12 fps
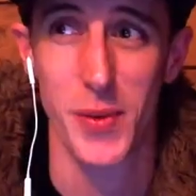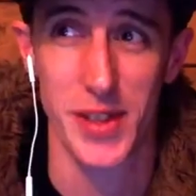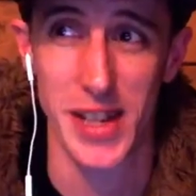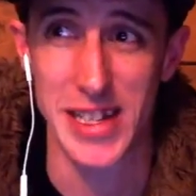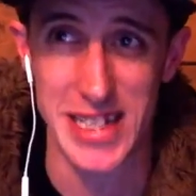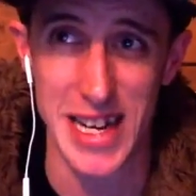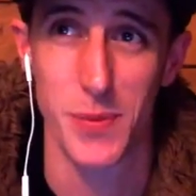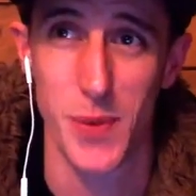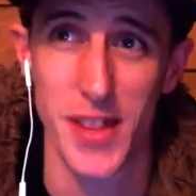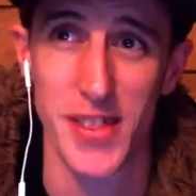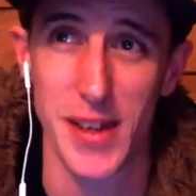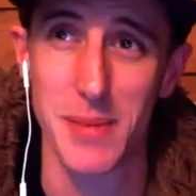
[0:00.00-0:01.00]
I think what they did
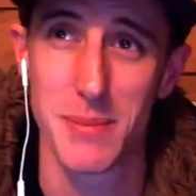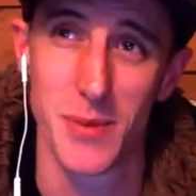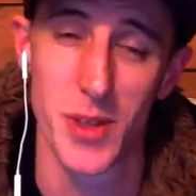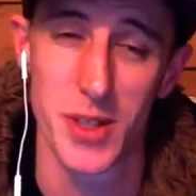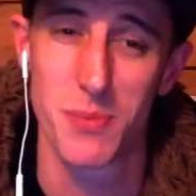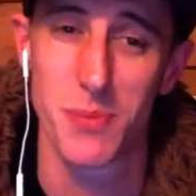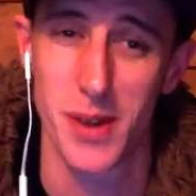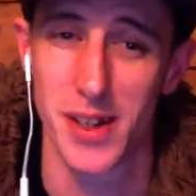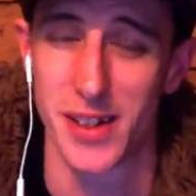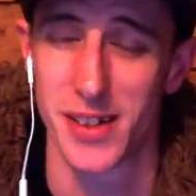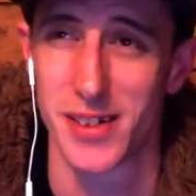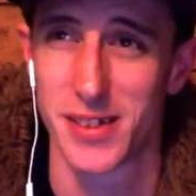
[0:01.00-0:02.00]
with him was pretty good.